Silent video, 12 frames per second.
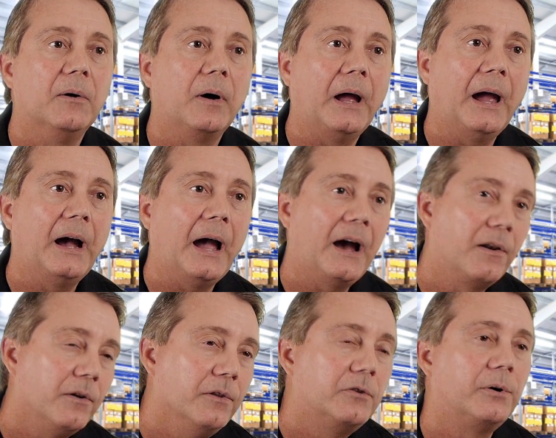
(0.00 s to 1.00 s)
How
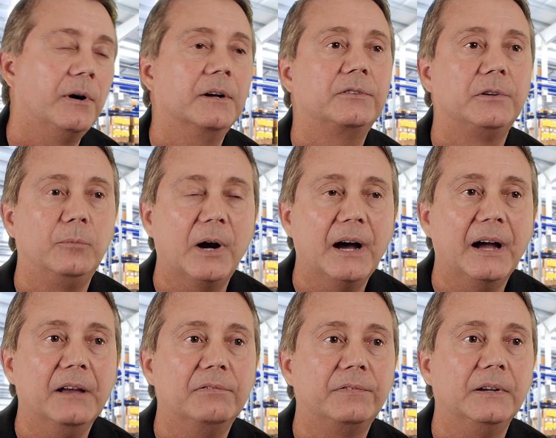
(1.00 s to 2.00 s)
do the trucks
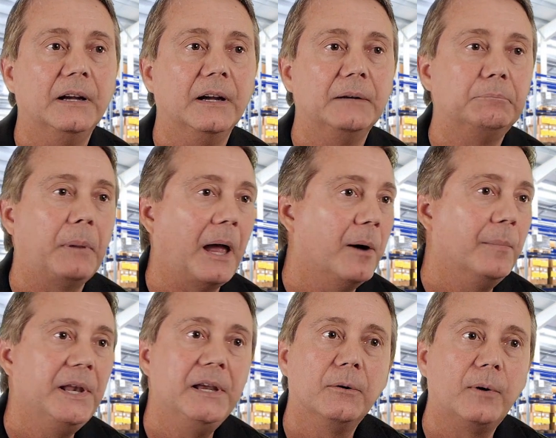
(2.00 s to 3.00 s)
arrive? How
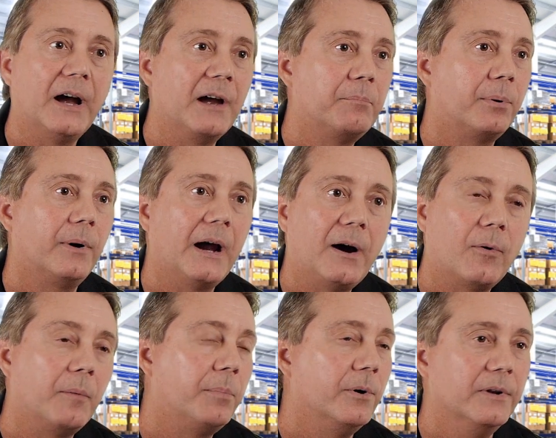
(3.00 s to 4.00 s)
many arrive per
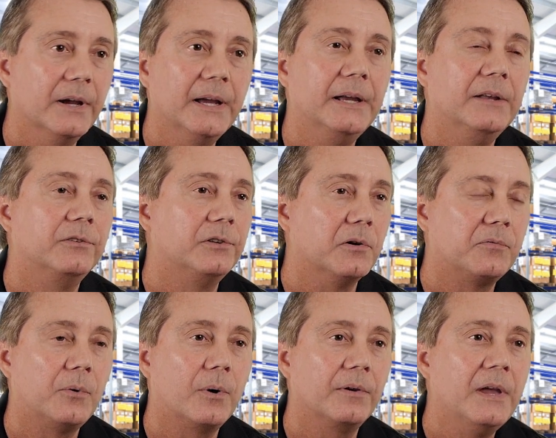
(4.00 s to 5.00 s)
hour, per day, and so
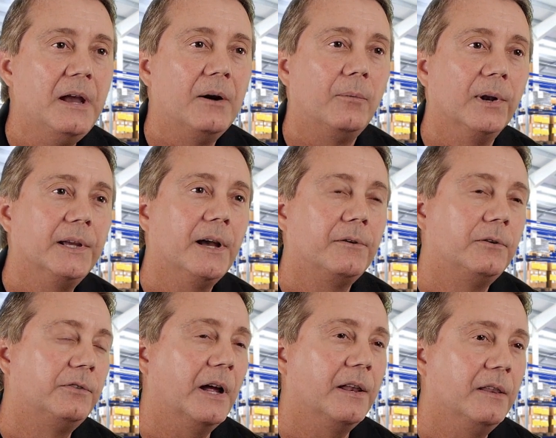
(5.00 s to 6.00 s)
forth. Really
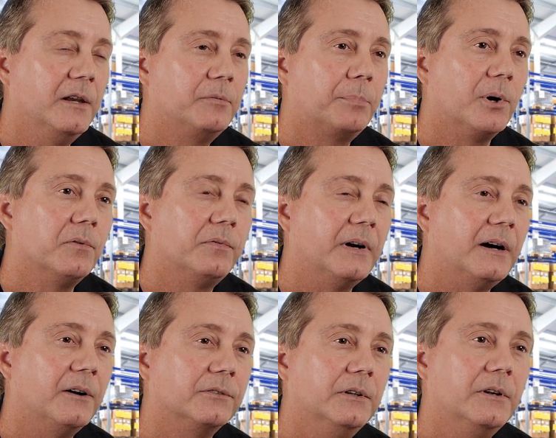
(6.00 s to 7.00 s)
understanding these
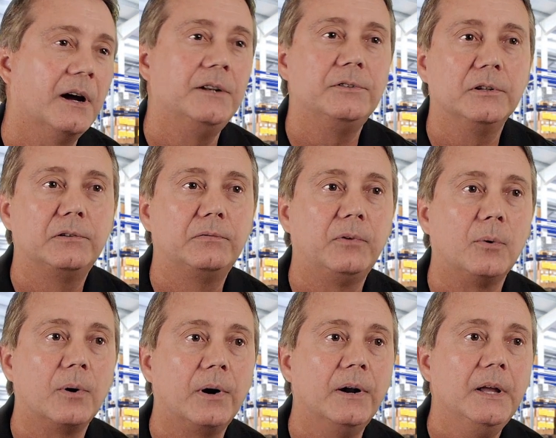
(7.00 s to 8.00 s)
profiles, and not just
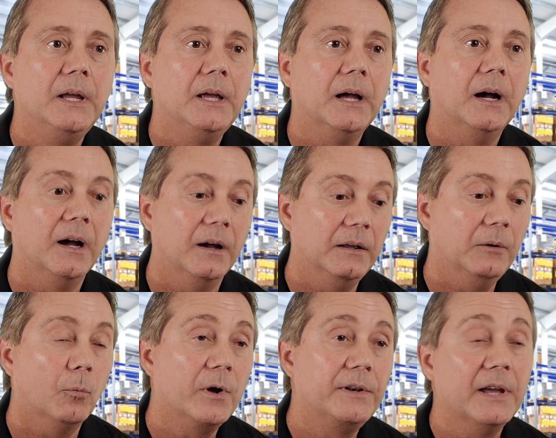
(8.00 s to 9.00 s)
for
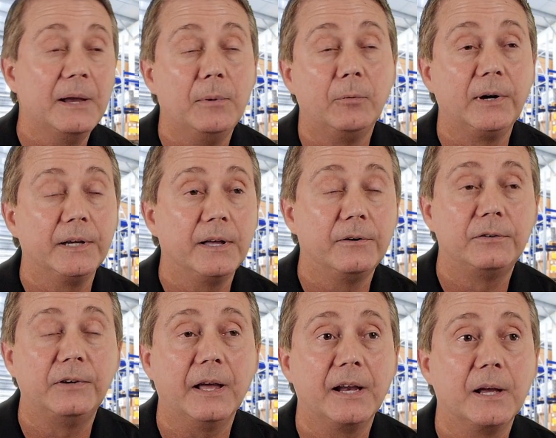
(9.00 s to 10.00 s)
one day, but really
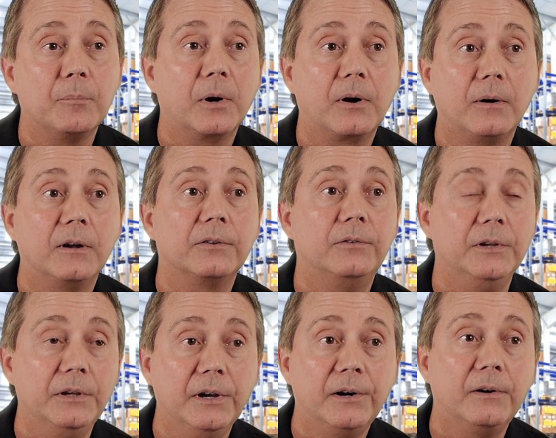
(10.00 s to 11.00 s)
understanding them across the
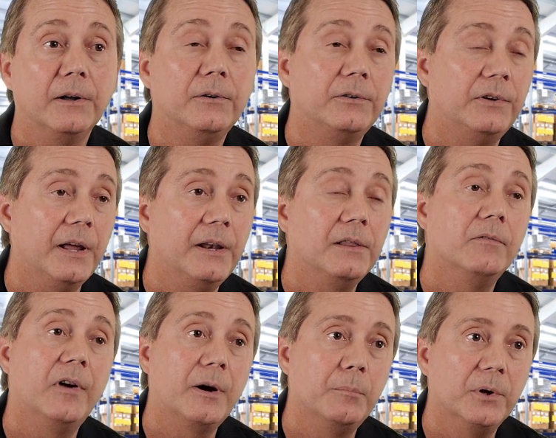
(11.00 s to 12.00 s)
year, understanding the
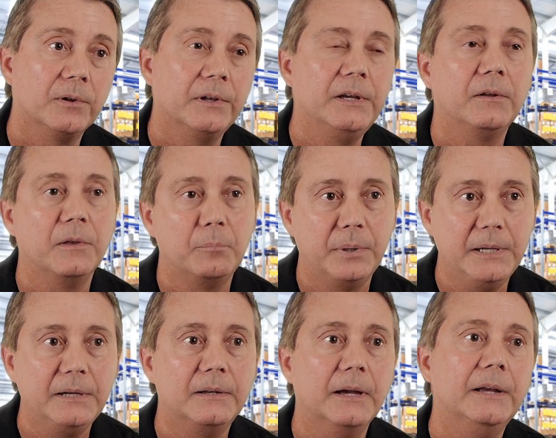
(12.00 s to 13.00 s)
variability on the
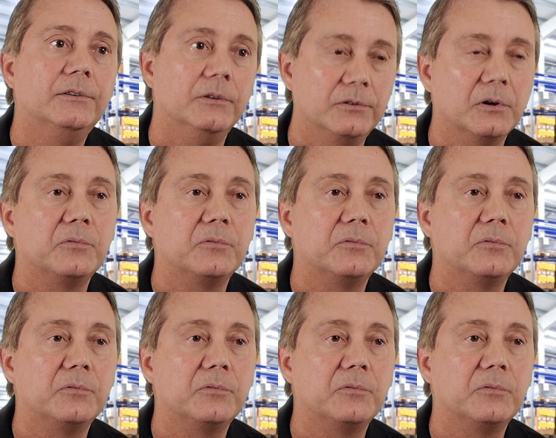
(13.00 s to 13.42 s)
peak days, and so